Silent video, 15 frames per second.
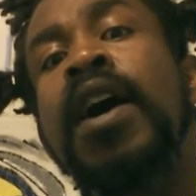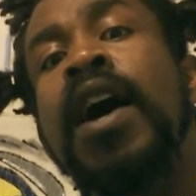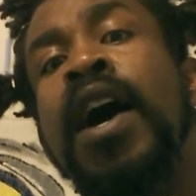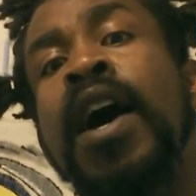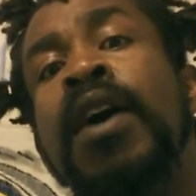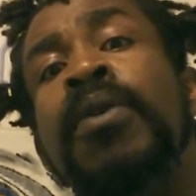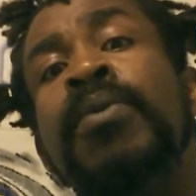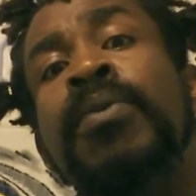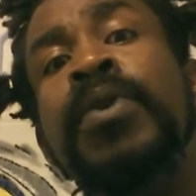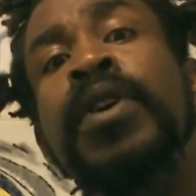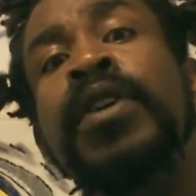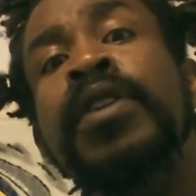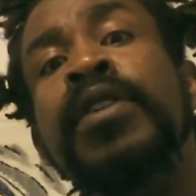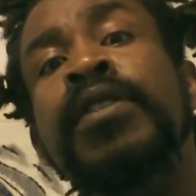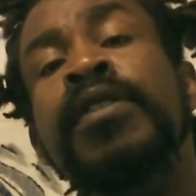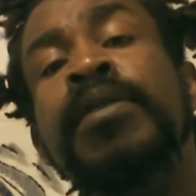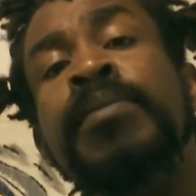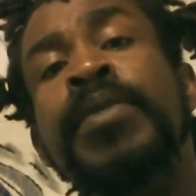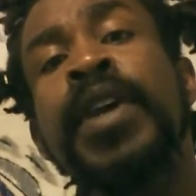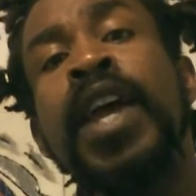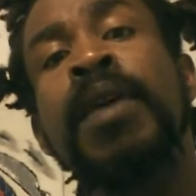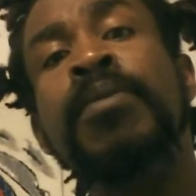I want to
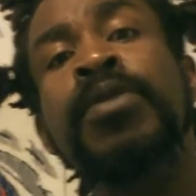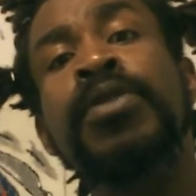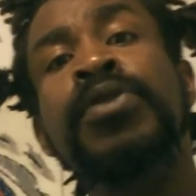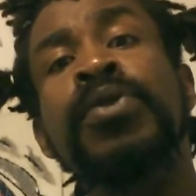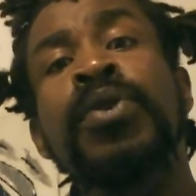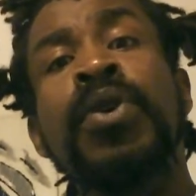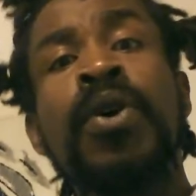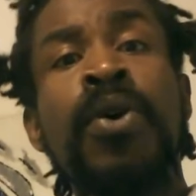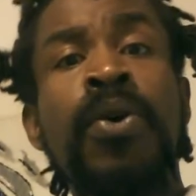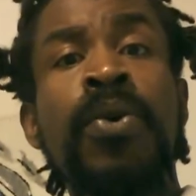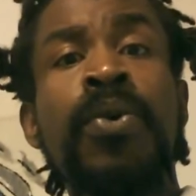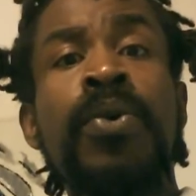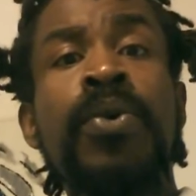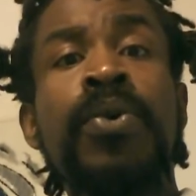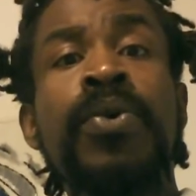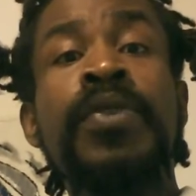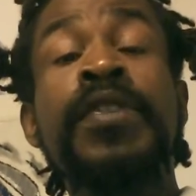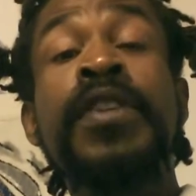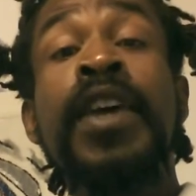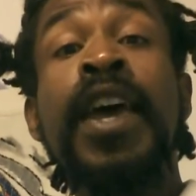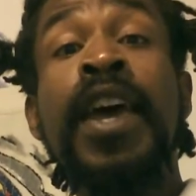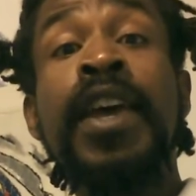be able to go
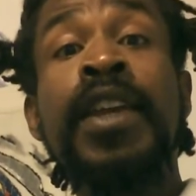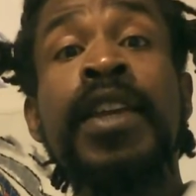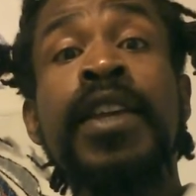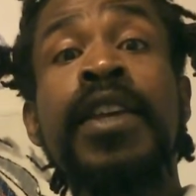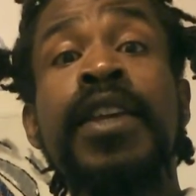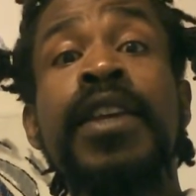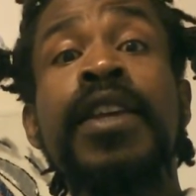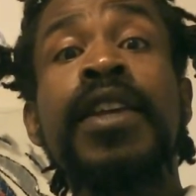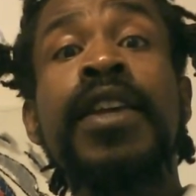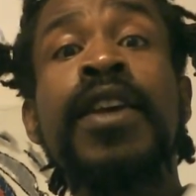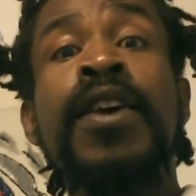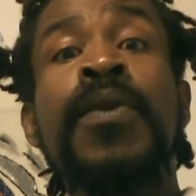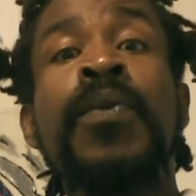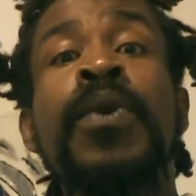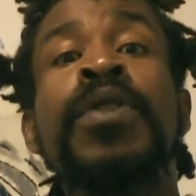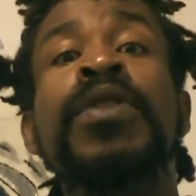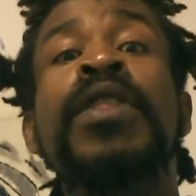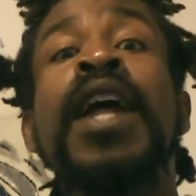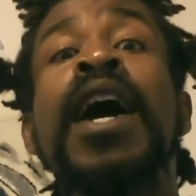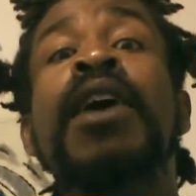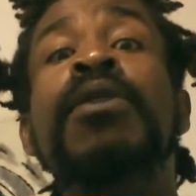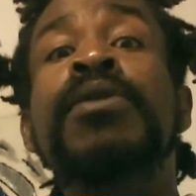to Haiti with
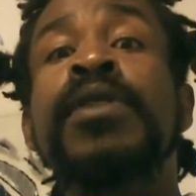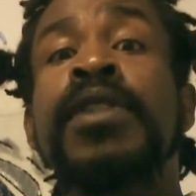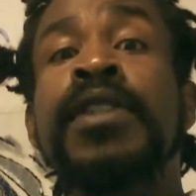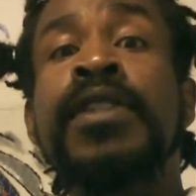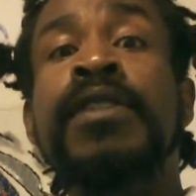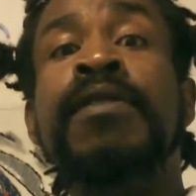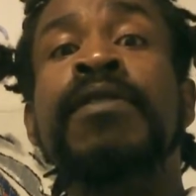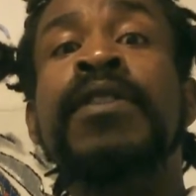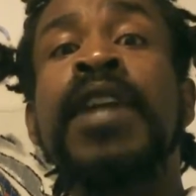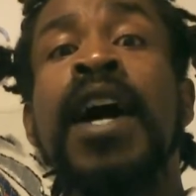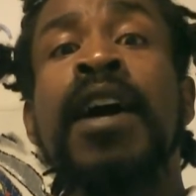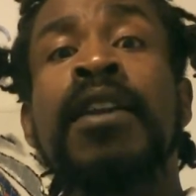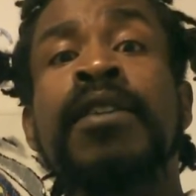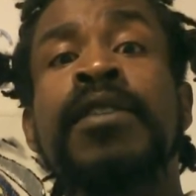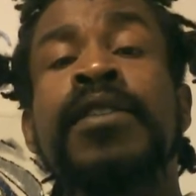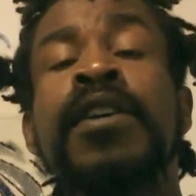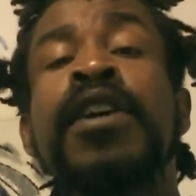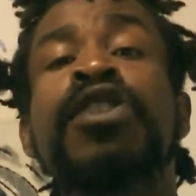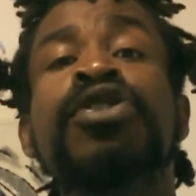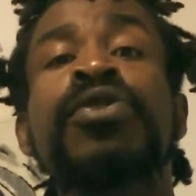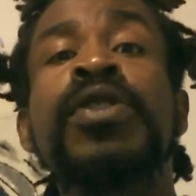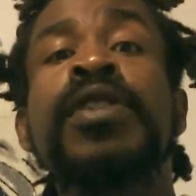thousands of dollars,
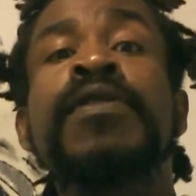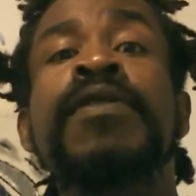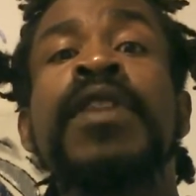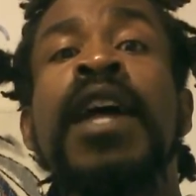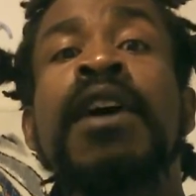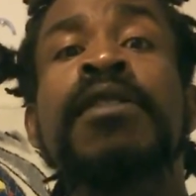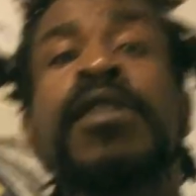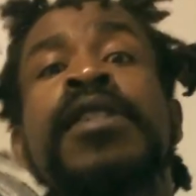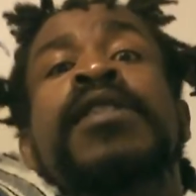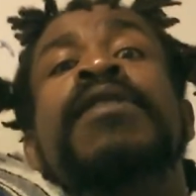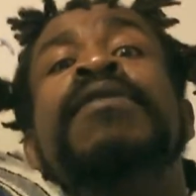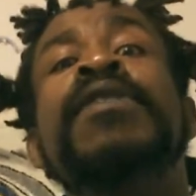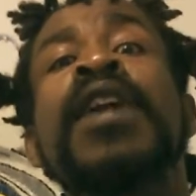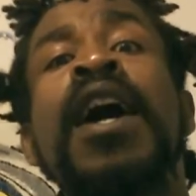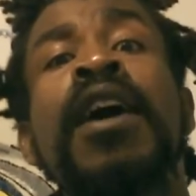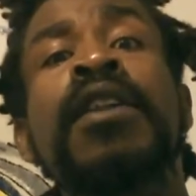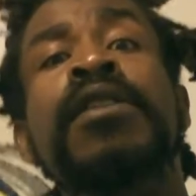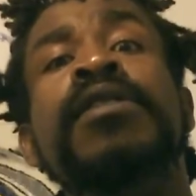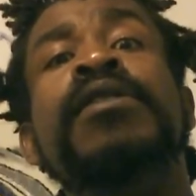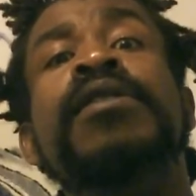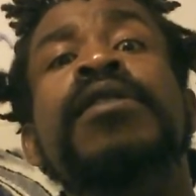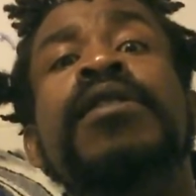hundreds of thousands of
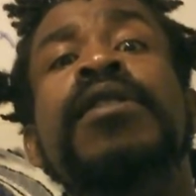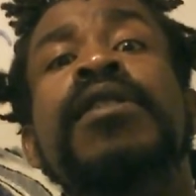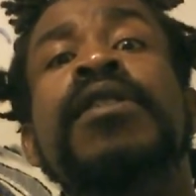dollars